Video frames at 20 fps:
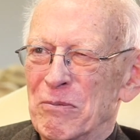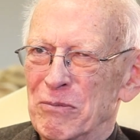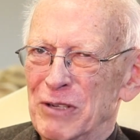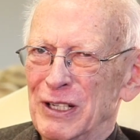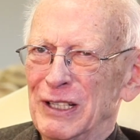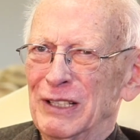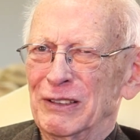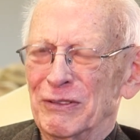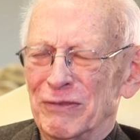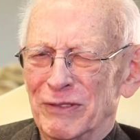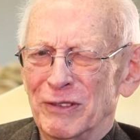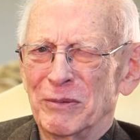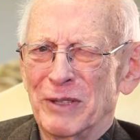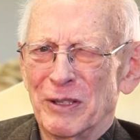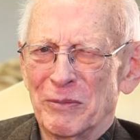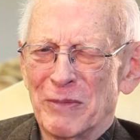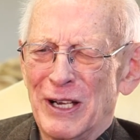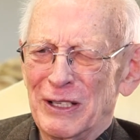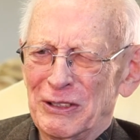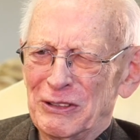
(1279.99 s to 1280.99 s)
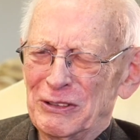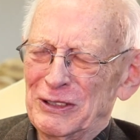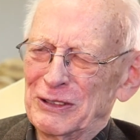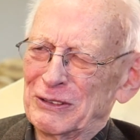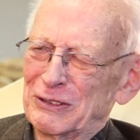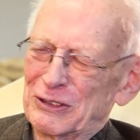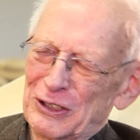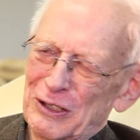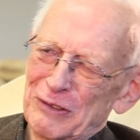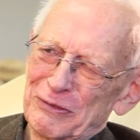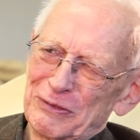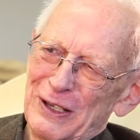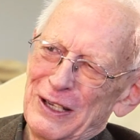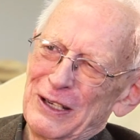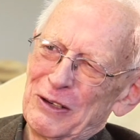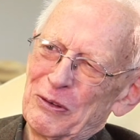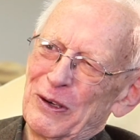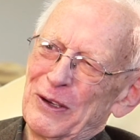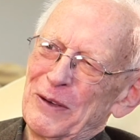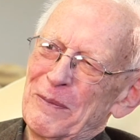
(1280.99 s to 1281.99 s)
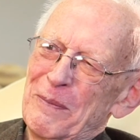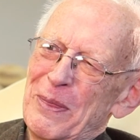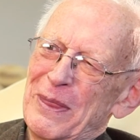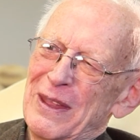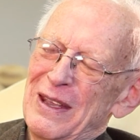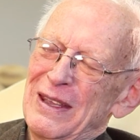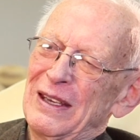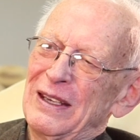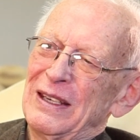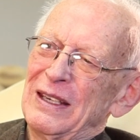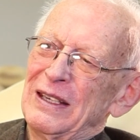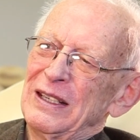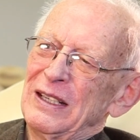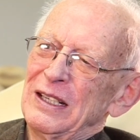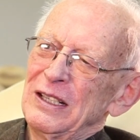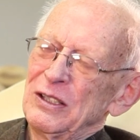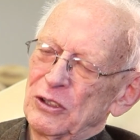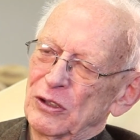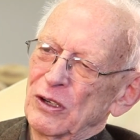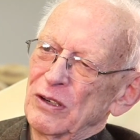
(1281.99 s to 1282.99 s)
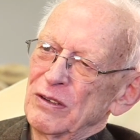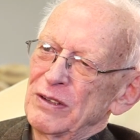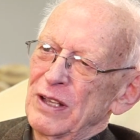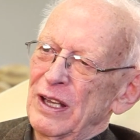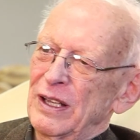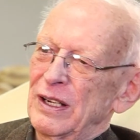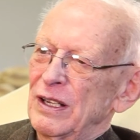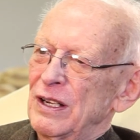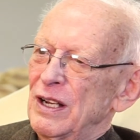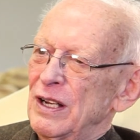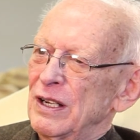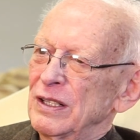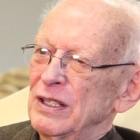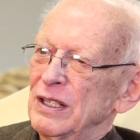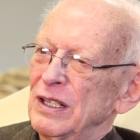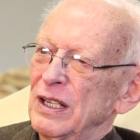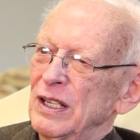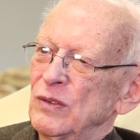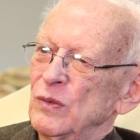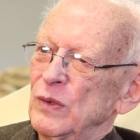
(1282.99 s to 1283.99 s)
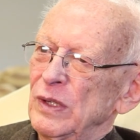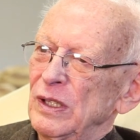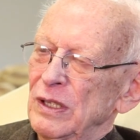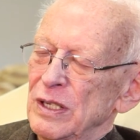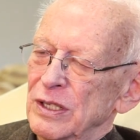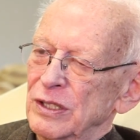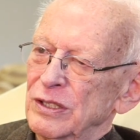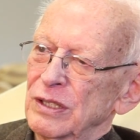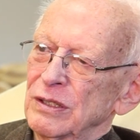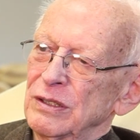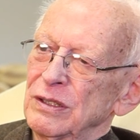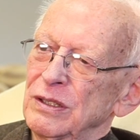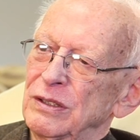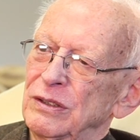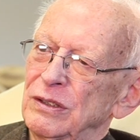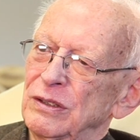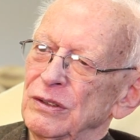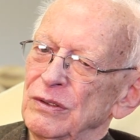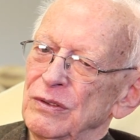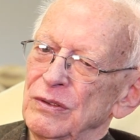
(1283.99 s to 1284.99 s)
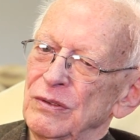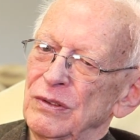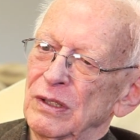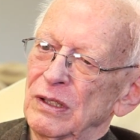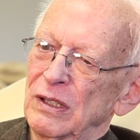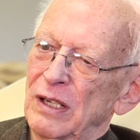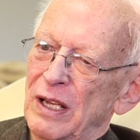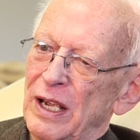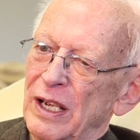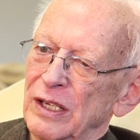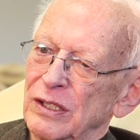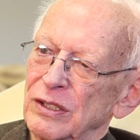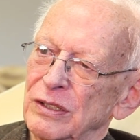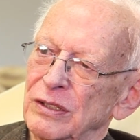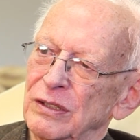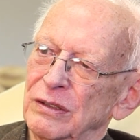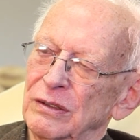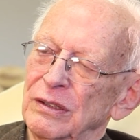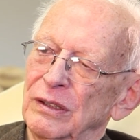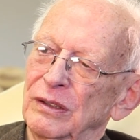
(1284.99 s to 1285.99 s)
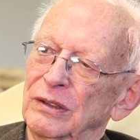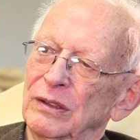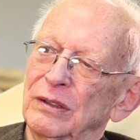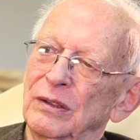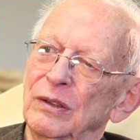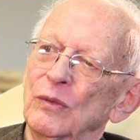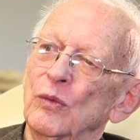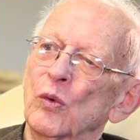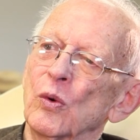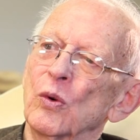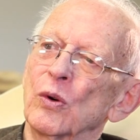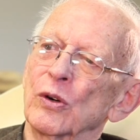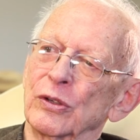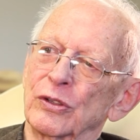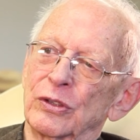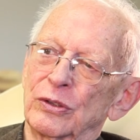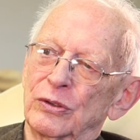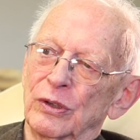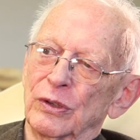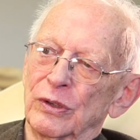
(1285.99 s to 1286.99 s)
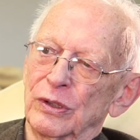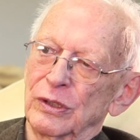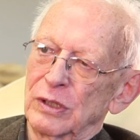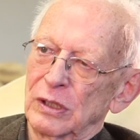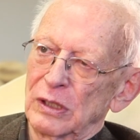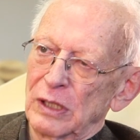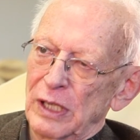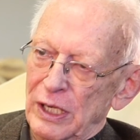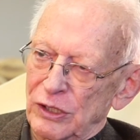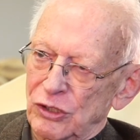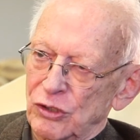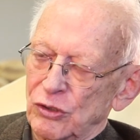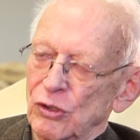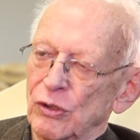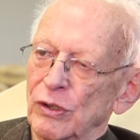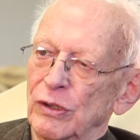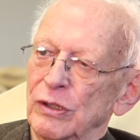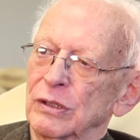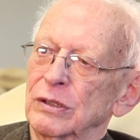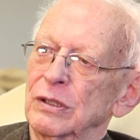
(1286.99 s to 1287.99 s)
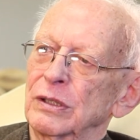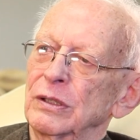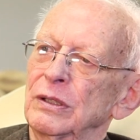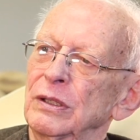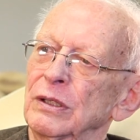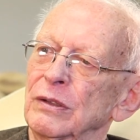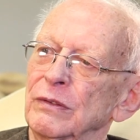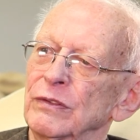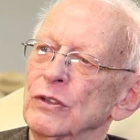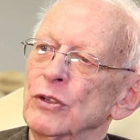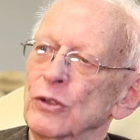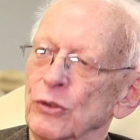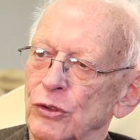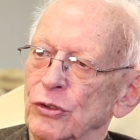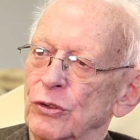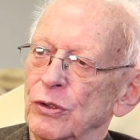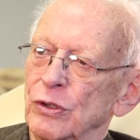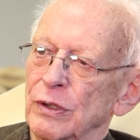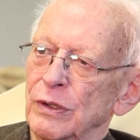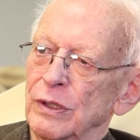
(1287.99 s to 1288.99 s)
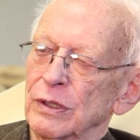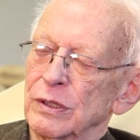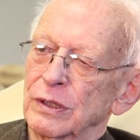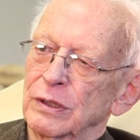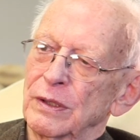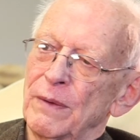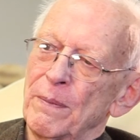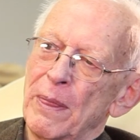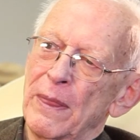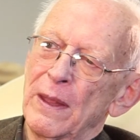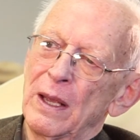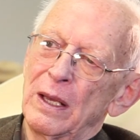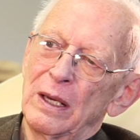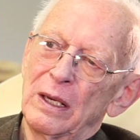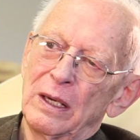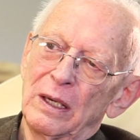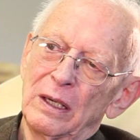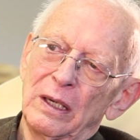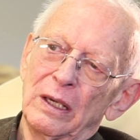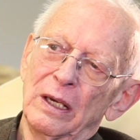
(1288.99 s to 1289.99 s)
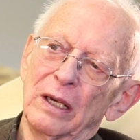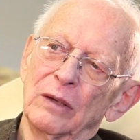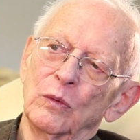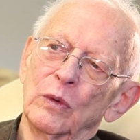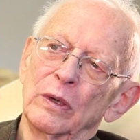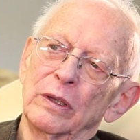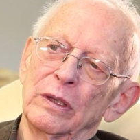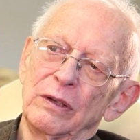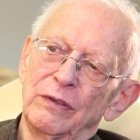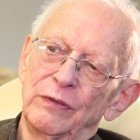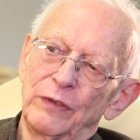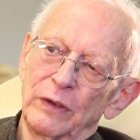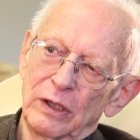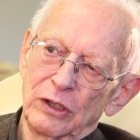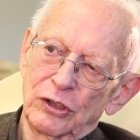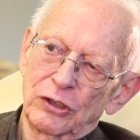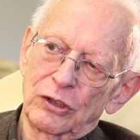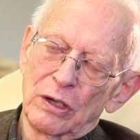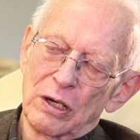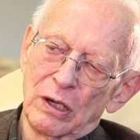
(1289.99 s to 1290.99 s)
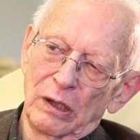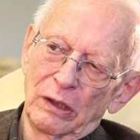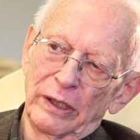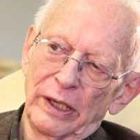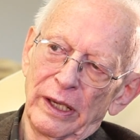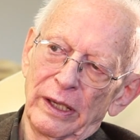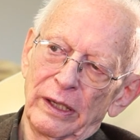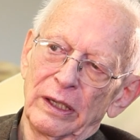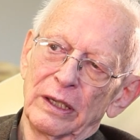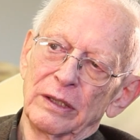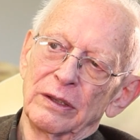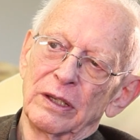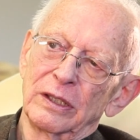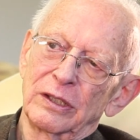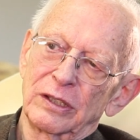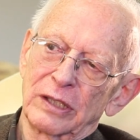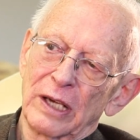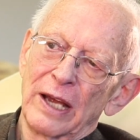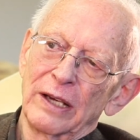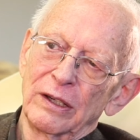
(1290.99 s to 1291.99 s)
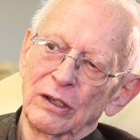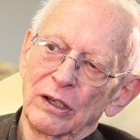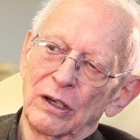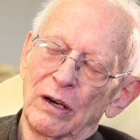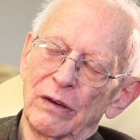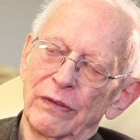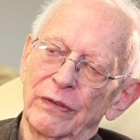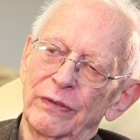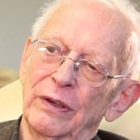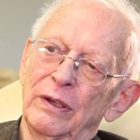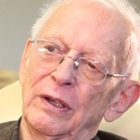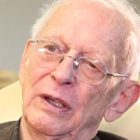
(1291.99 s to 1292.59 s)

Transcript: being from MIT and stuff. Anyway, he turned that on and we listened to the last war stories, the last stories of news stories. And when they finished all that and they signed off,